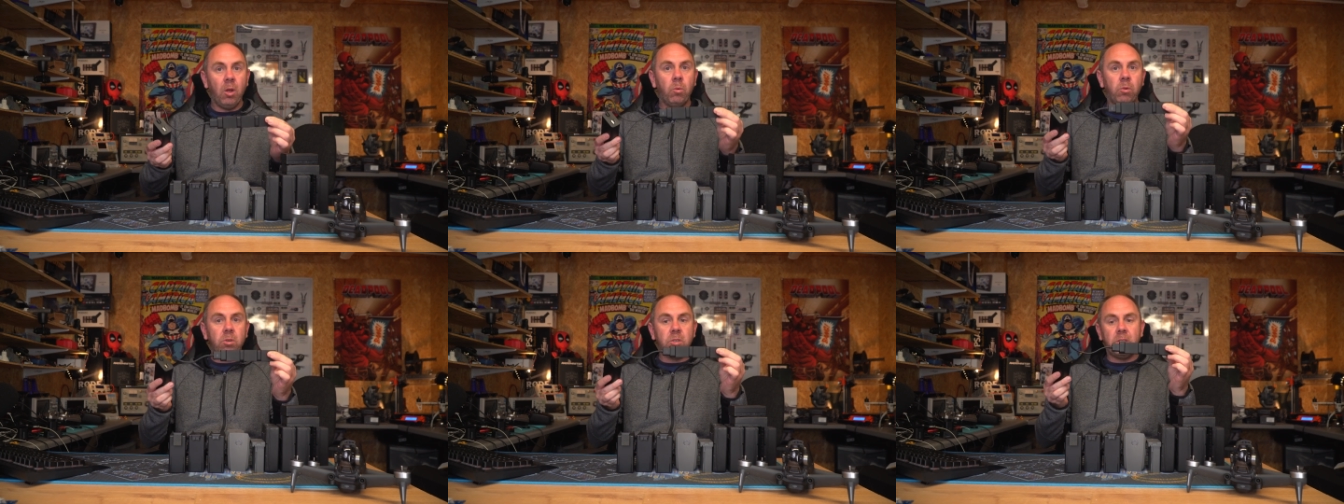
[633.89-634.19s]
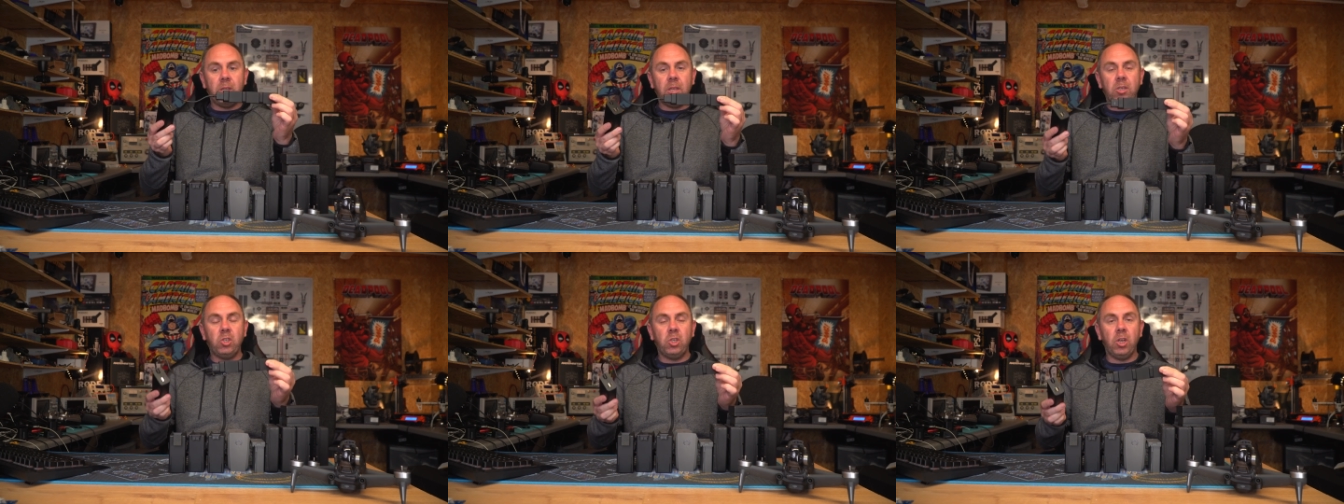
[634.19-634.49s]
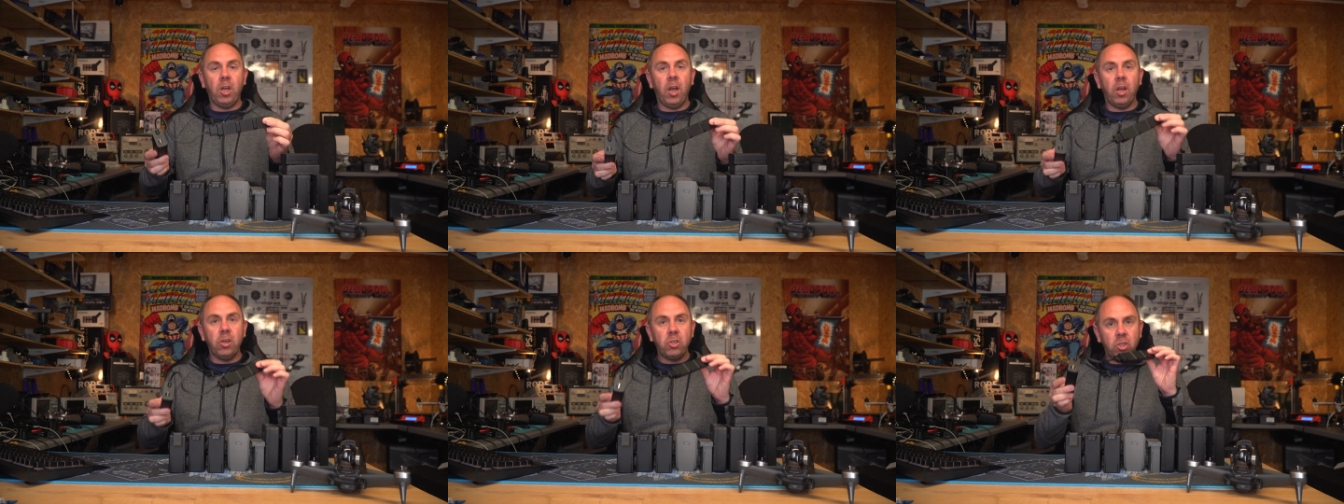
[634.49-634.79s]
Once they're
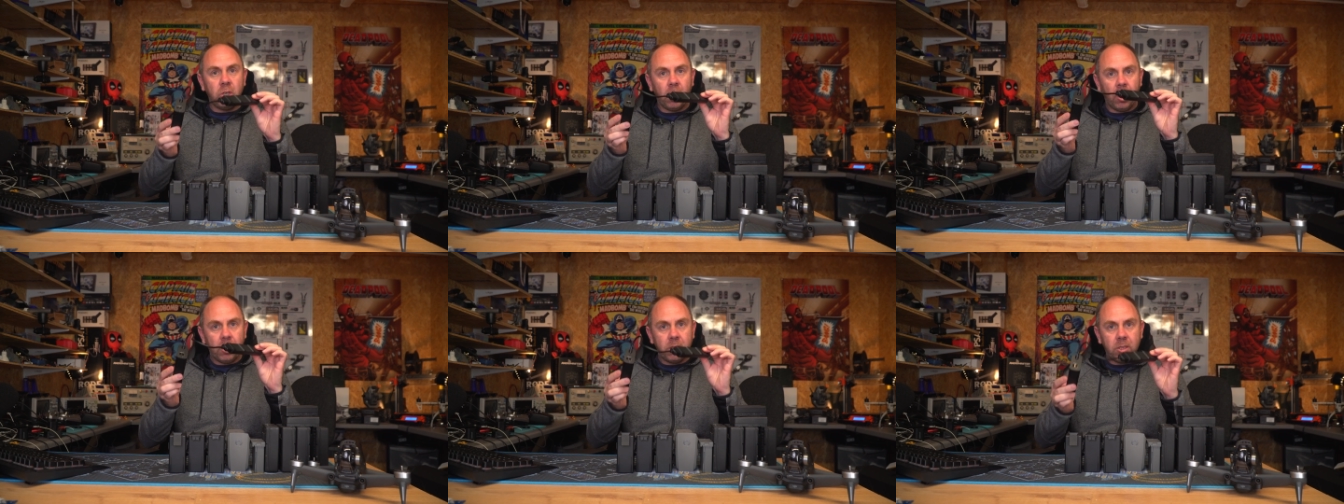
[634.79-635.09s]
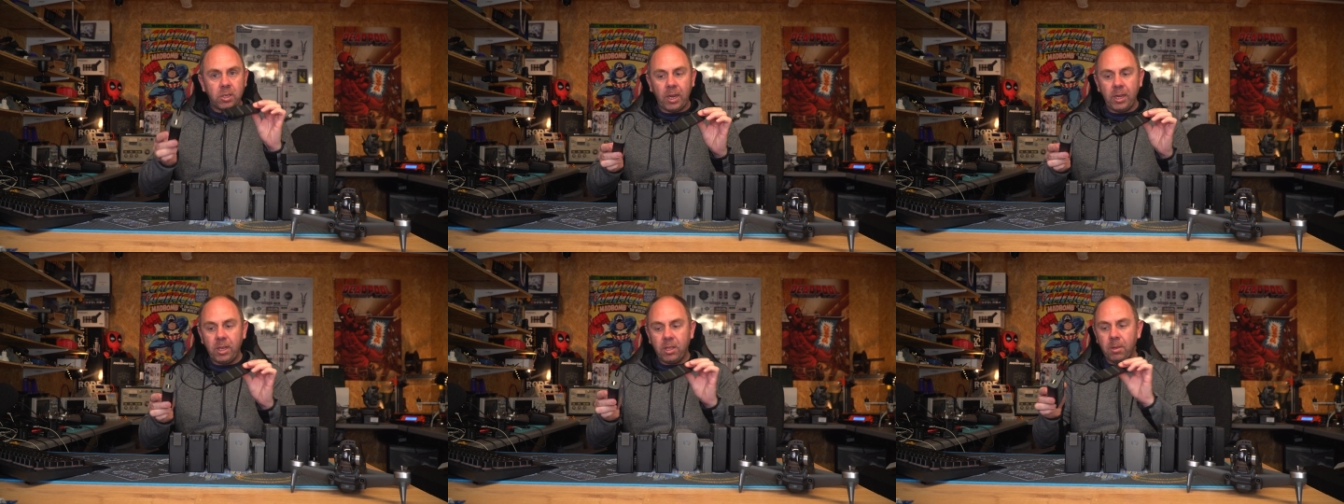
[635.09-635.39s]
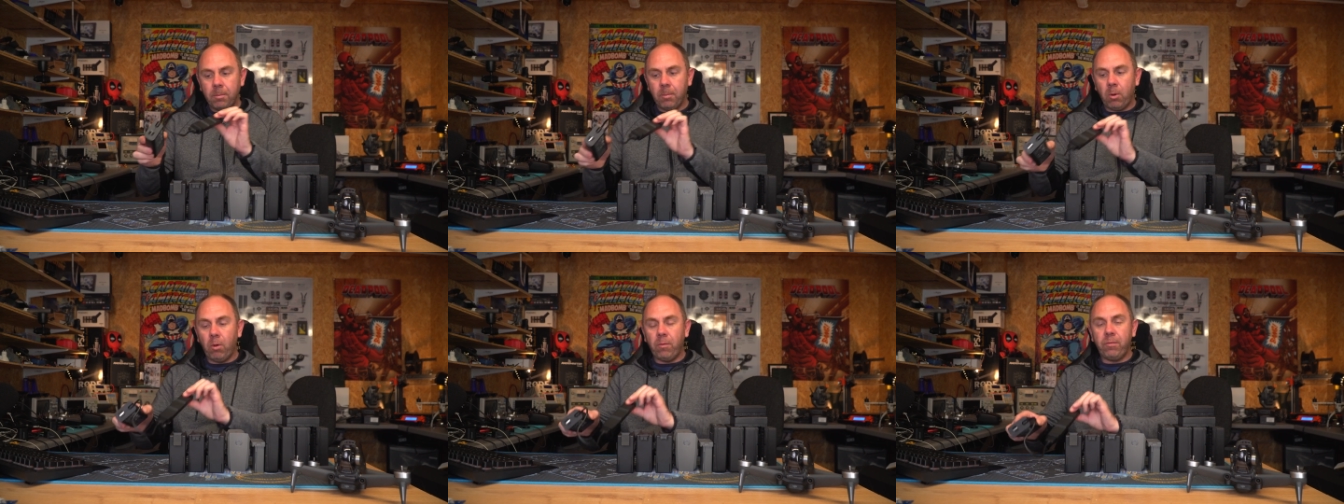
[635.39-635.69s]
charged, Take
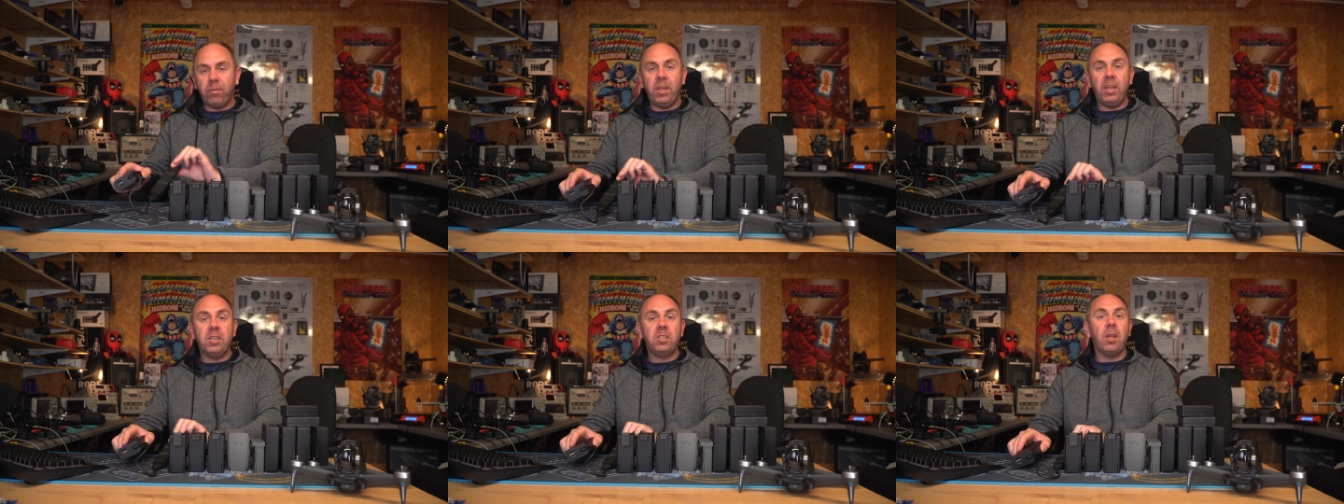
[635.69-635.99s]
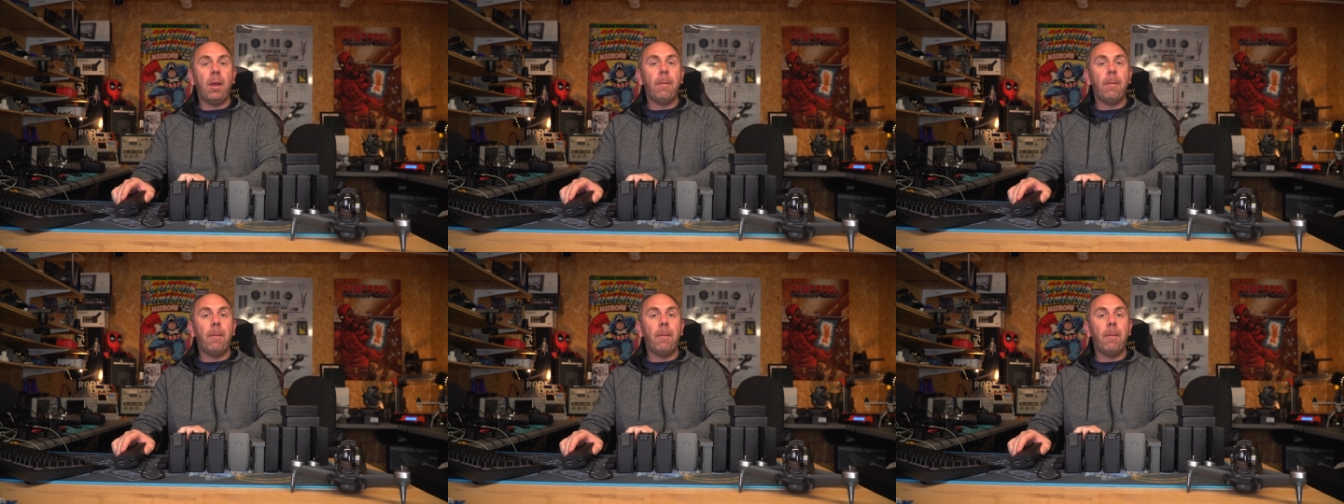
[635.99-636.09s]
them off this